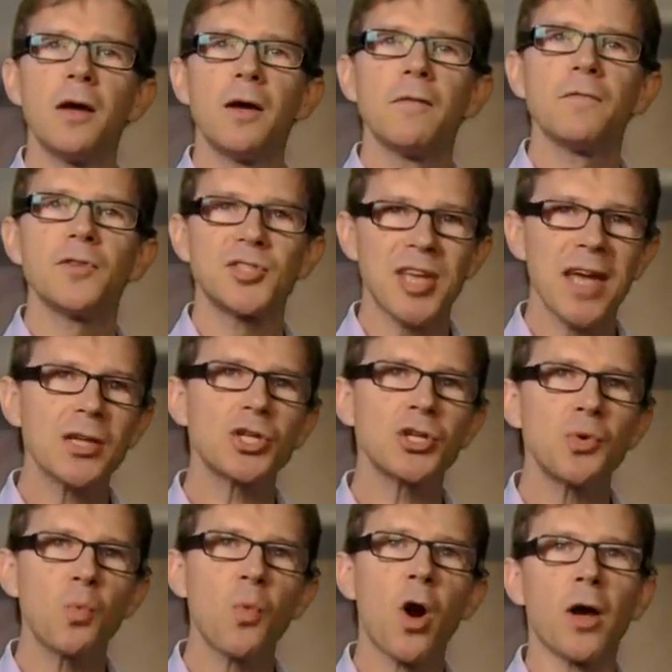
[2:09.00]
For
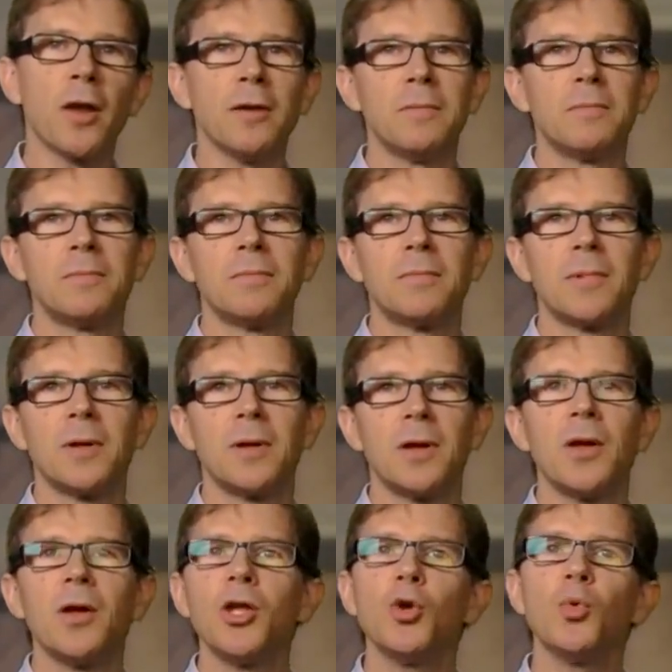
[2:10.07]
section 1,
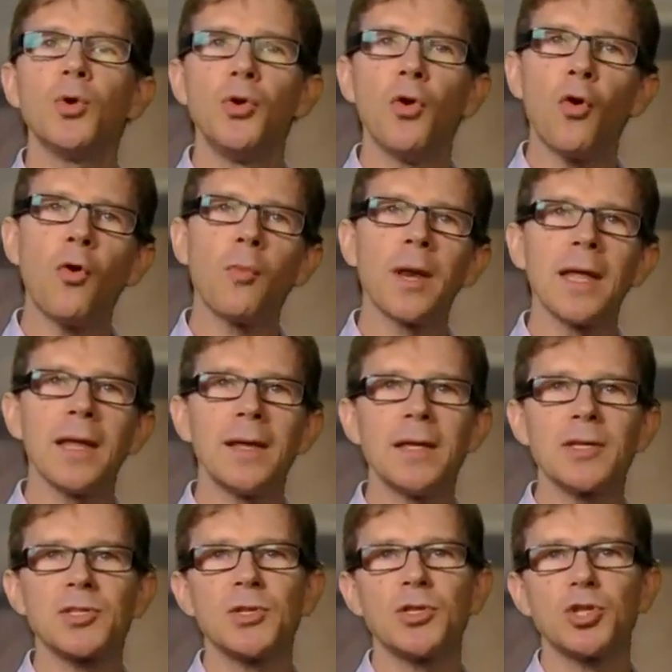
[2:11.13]
you will normally
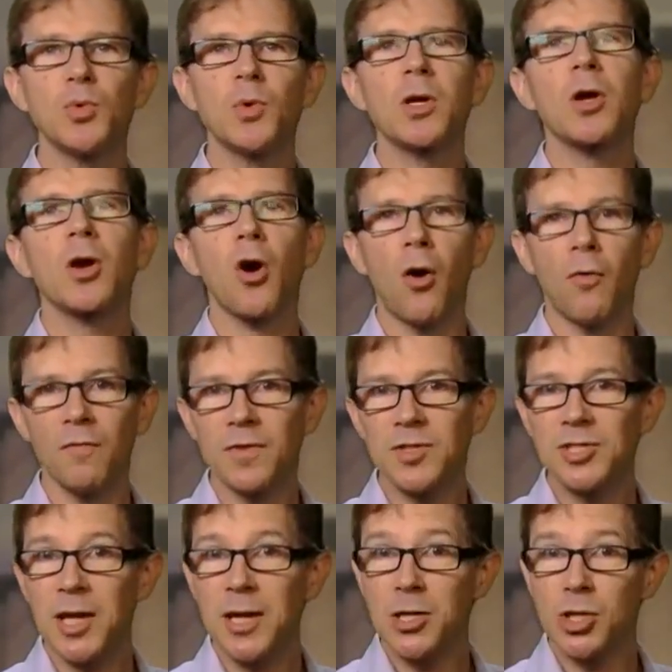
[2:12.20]
listen to a
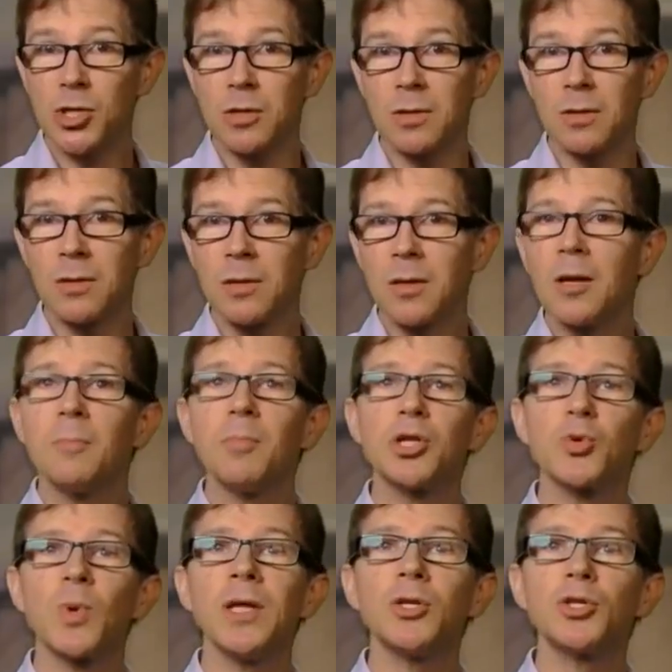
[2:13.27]
conversation
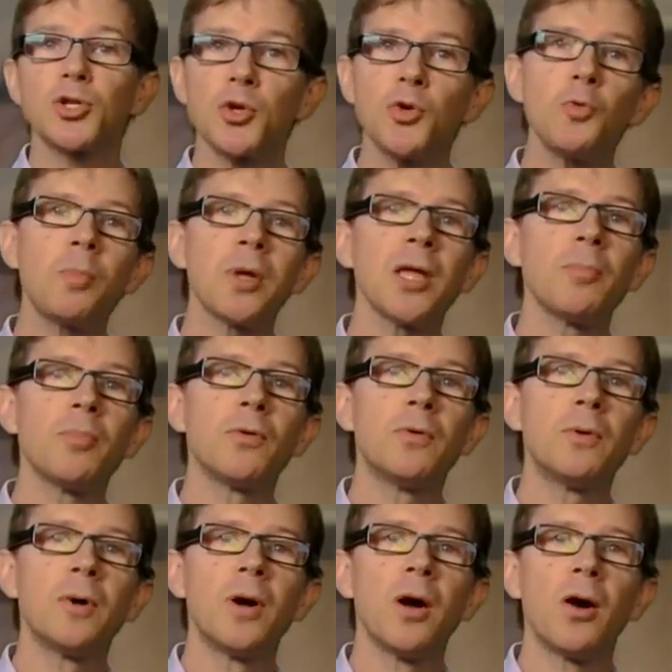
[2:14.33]
between 2
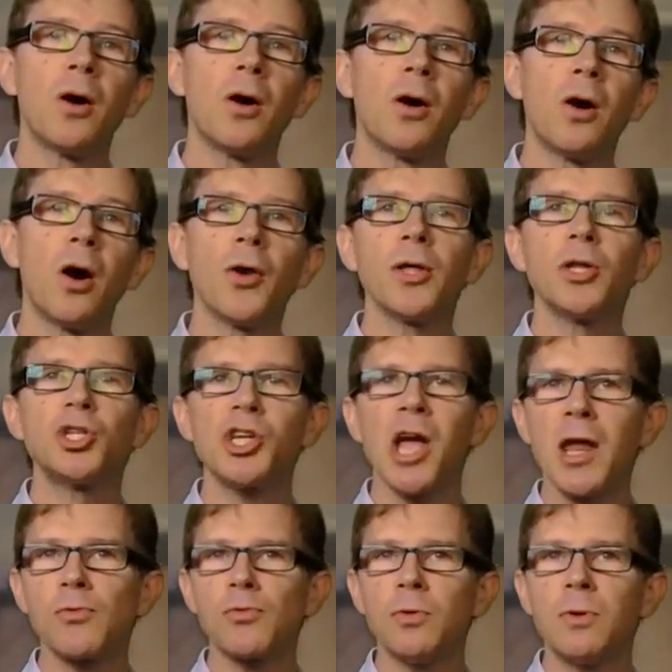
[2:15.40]
people on a
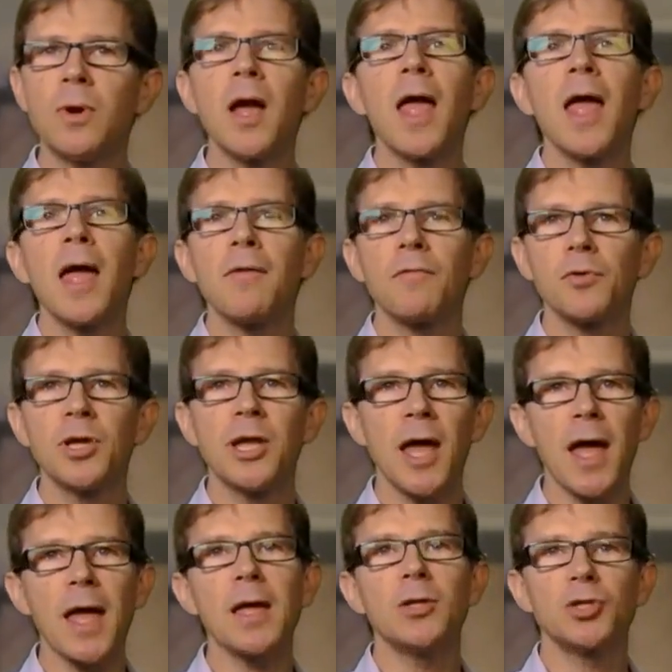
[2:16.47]
general,
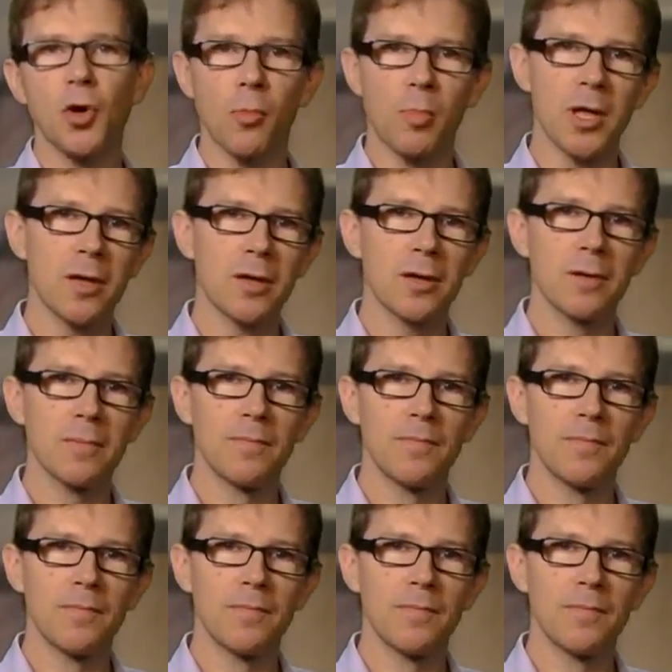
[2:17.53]
everyday topic.